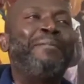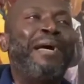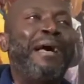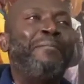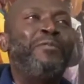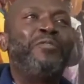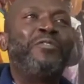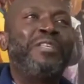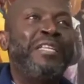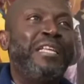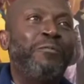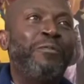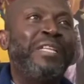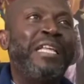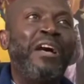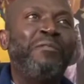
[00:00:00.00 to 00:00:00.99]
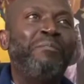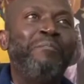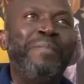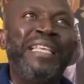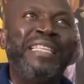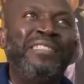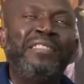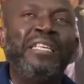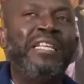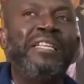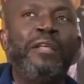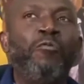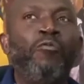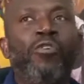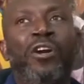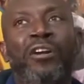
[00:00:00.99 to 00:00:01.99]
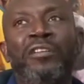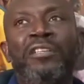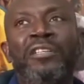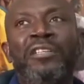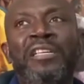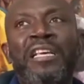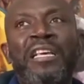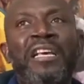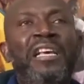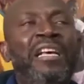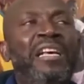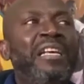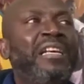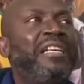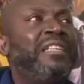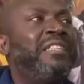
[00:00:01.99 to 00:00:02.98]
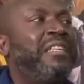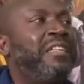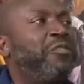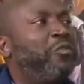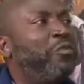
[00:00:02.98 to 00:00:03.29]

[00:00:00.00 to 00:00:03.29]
I'm using it without mincing the word. Is a